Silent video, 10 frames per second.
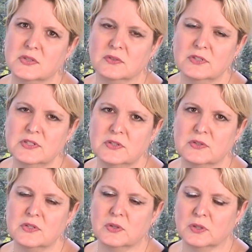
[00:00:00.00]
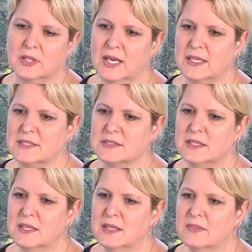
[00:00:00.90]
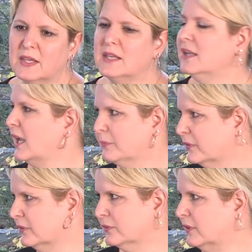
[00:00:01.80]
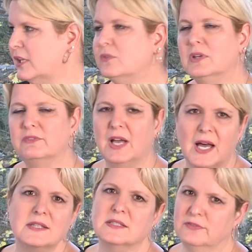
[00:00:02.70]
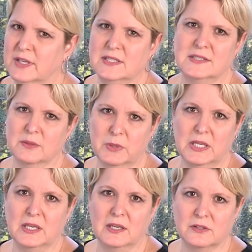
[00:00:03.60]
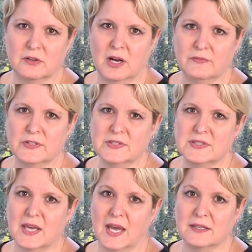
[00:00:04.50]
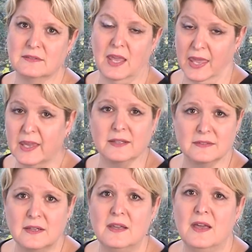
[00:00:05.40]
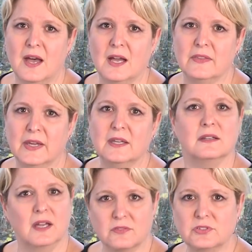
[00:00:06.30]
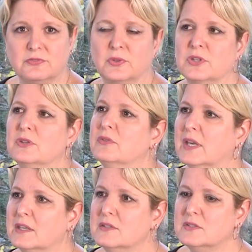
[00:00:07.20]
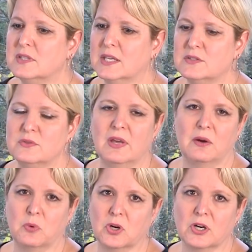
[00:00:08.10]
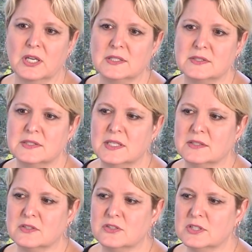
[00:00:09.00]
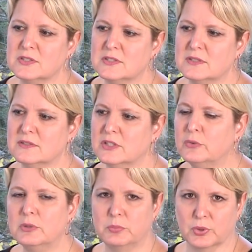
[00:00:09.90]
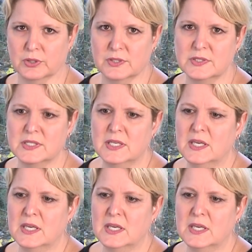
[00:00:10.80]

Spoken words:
service your client, then absolutely, you have got to find somebody in your office that can cover for you, that can do that work. It's just too important.